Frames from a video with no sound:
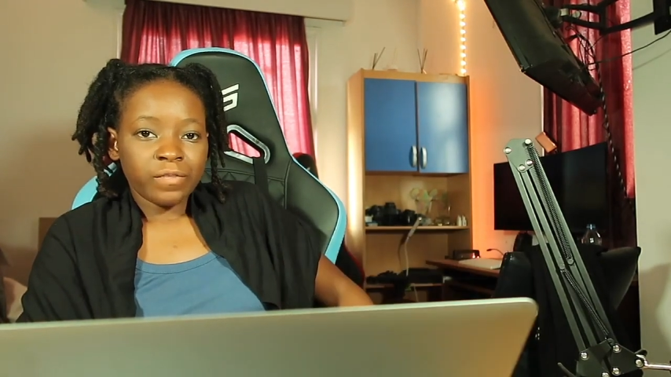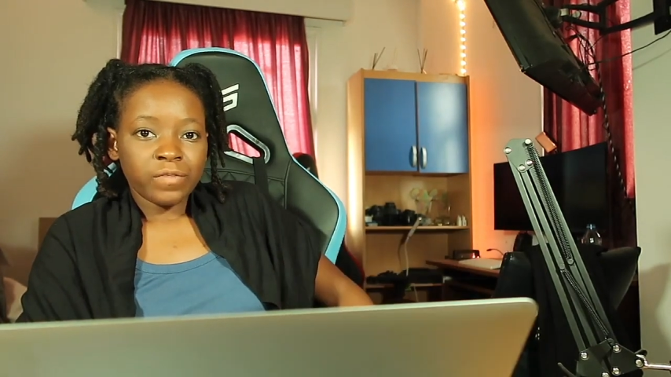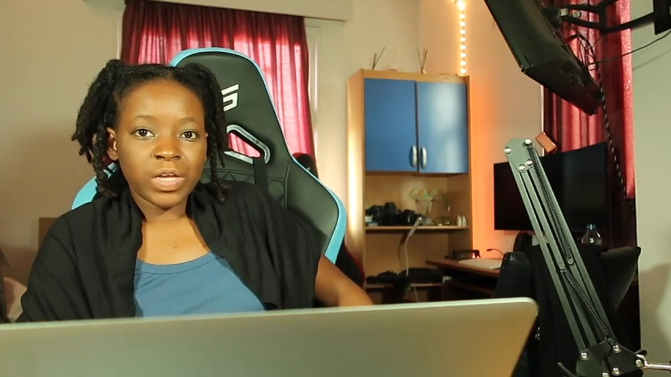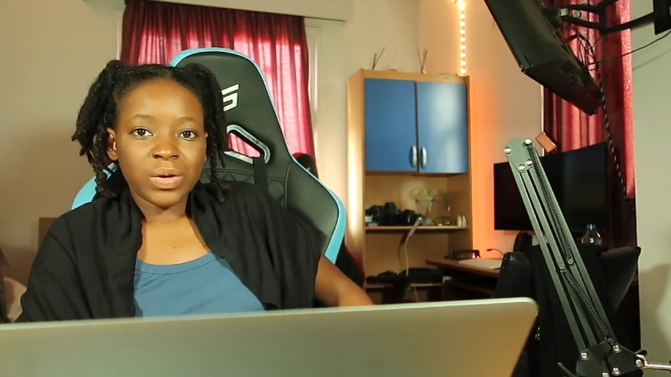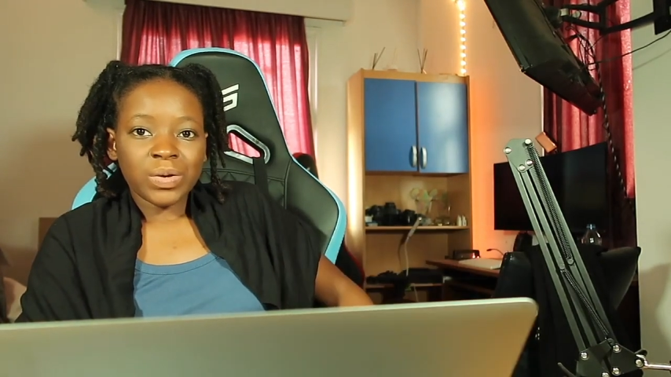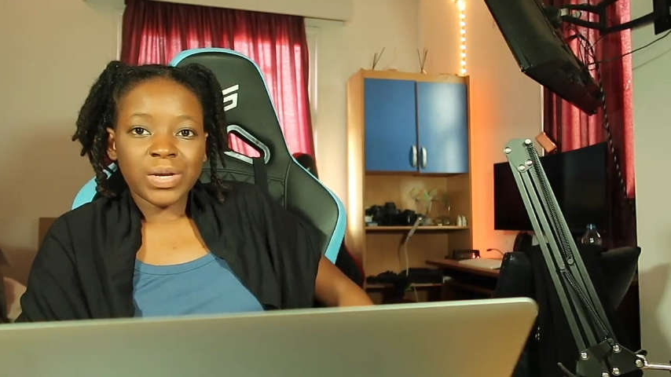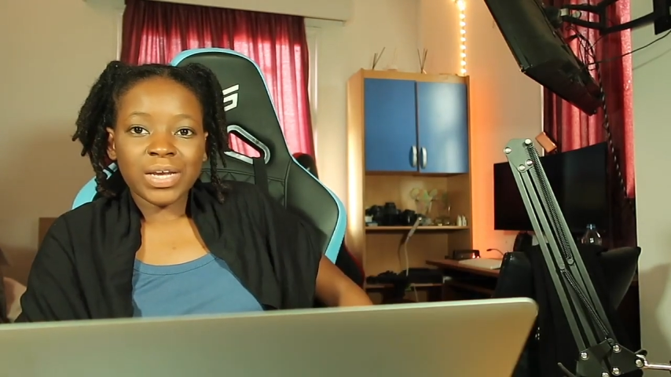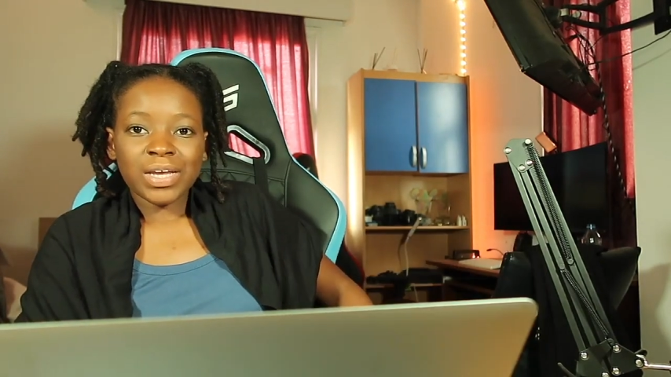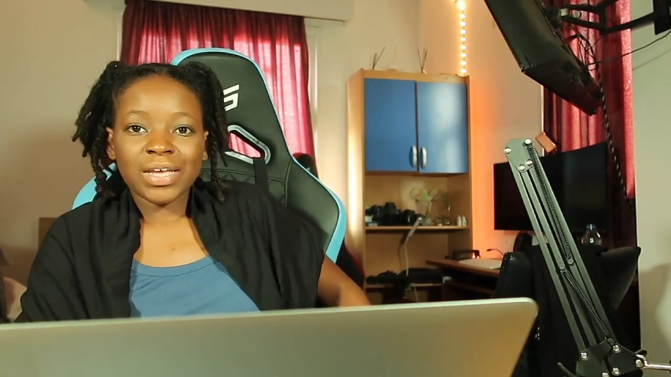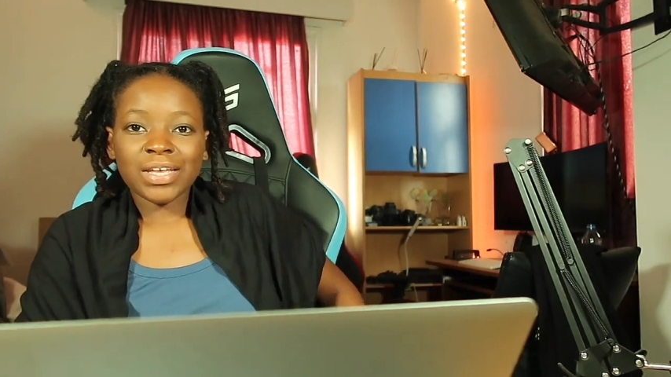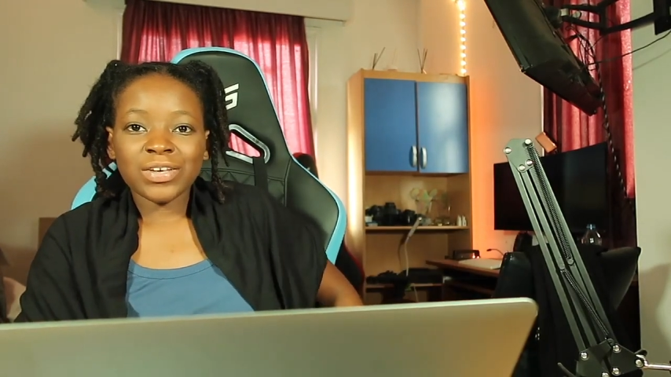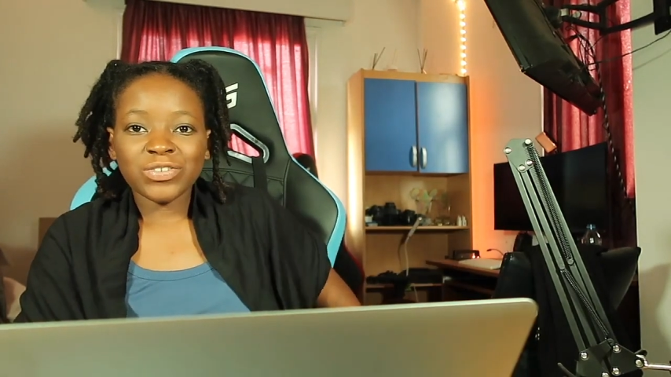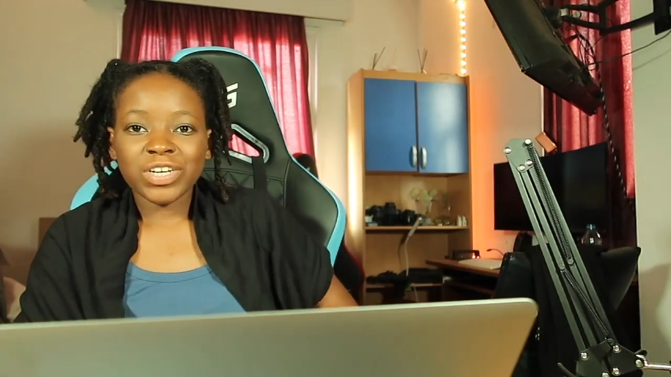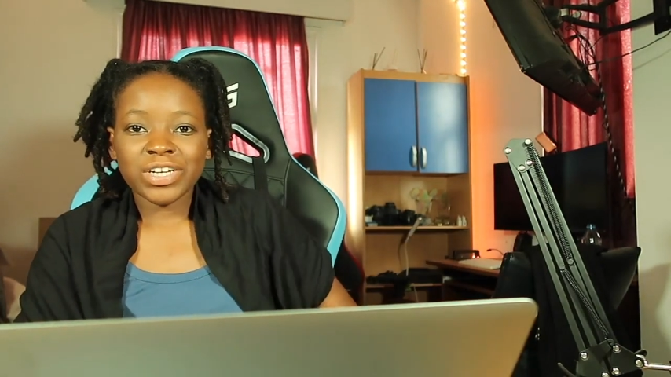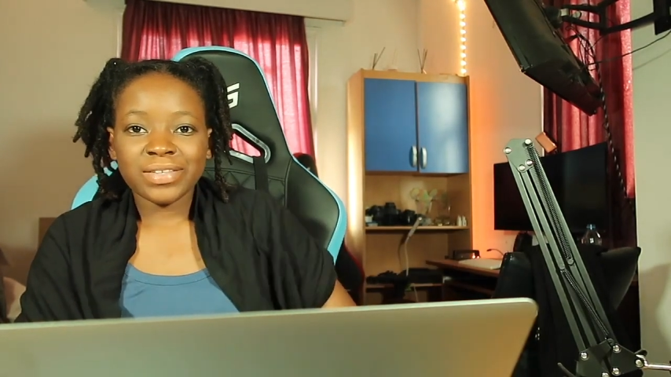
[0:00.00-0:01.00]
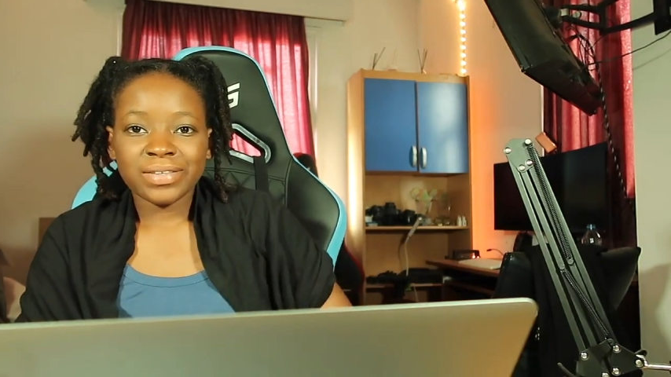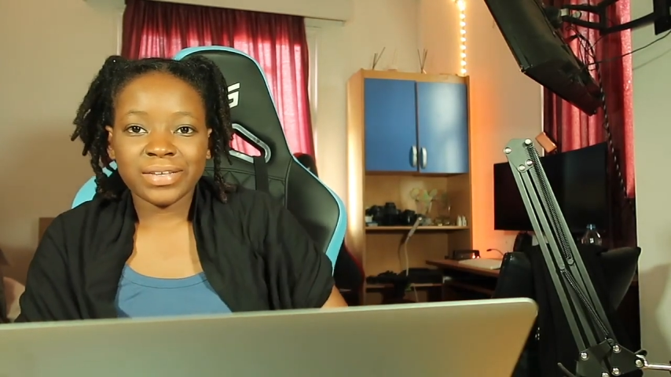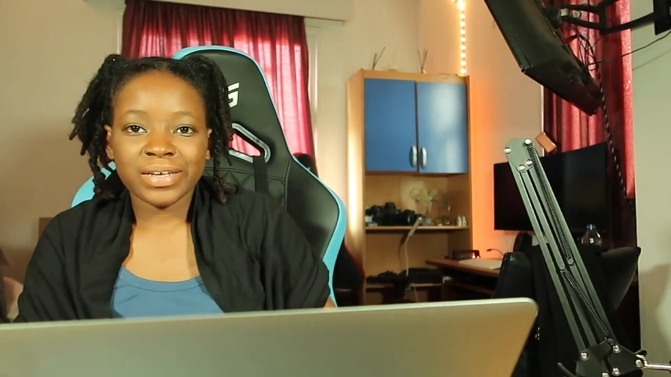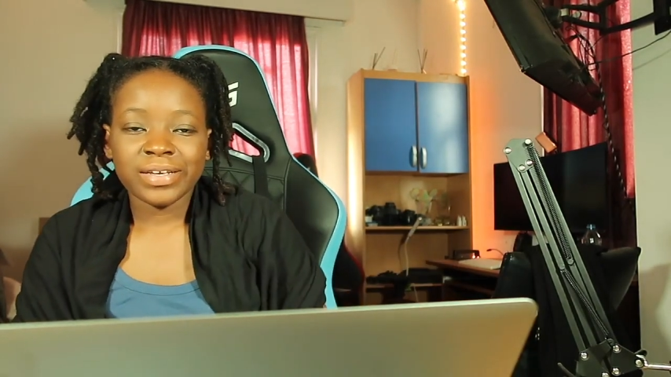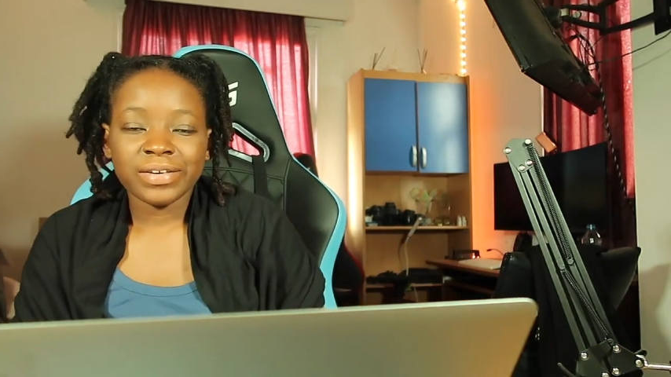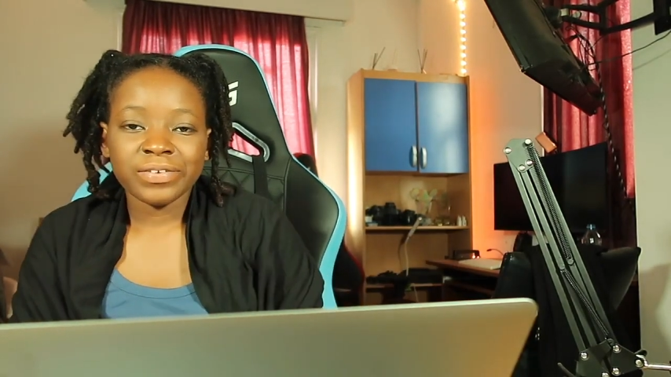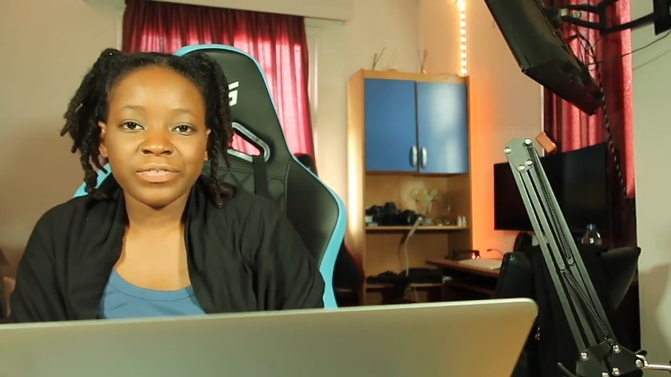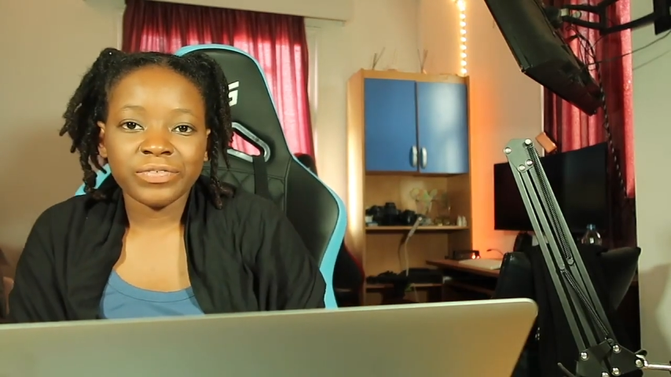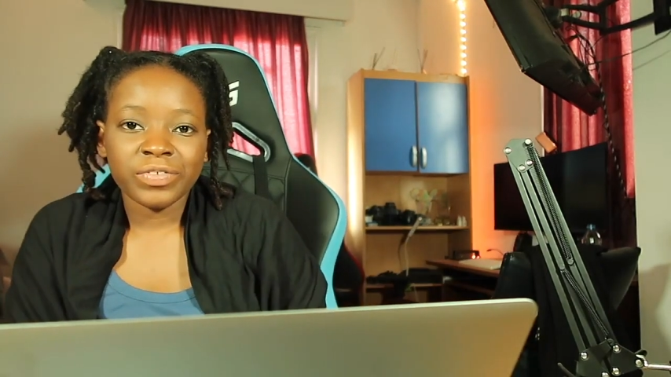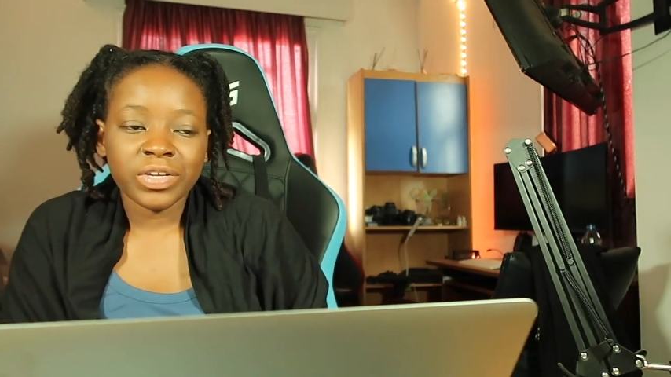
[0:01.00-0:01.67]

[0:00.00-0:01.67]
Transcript: very interesting